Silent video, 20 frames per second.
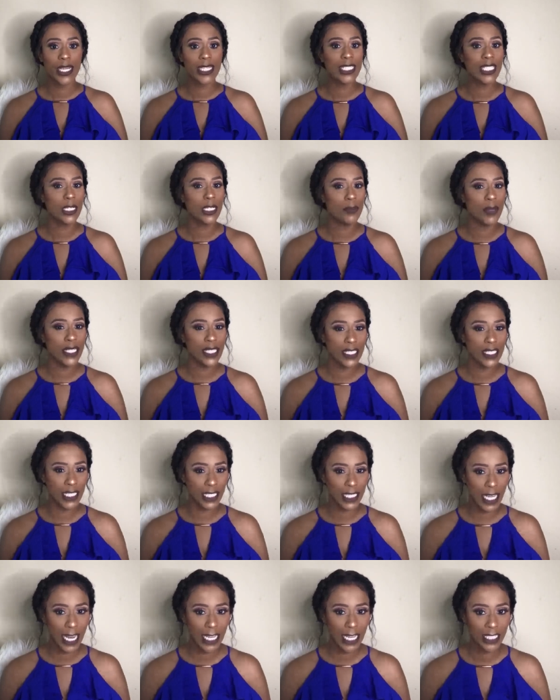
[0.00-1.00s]
Did Miss
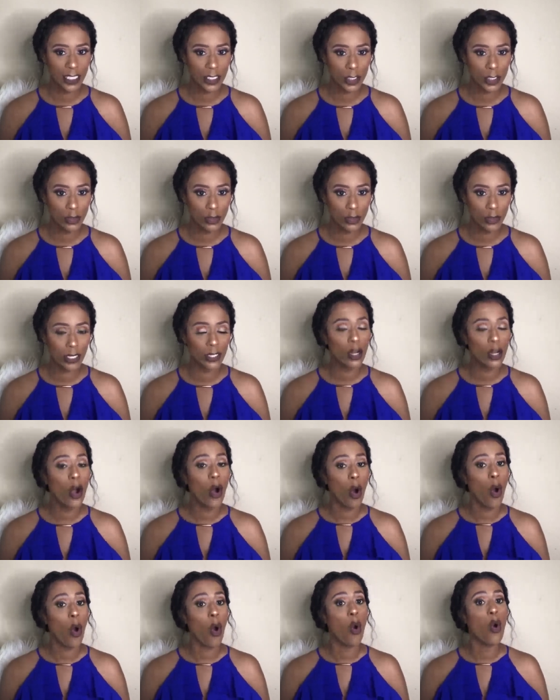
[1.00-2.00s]
Delilah do that?
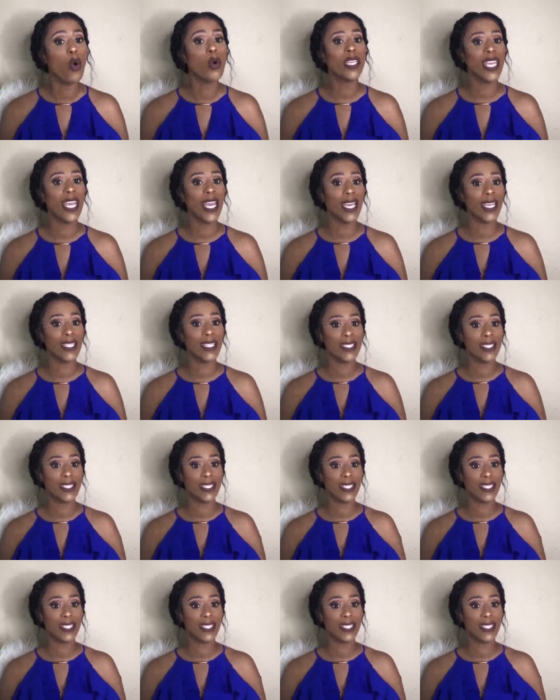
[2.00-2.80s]
Oh yes.